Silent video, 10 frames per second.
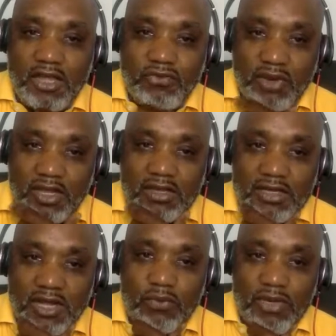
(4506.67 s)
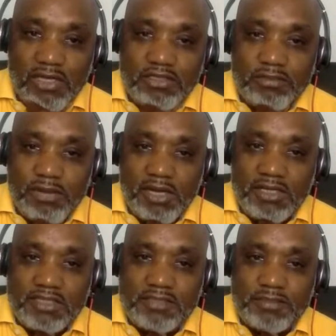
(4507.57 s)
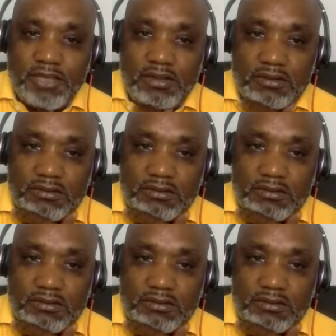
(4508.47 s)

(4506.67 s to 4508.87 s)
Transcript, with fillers: on record that are willing to participate?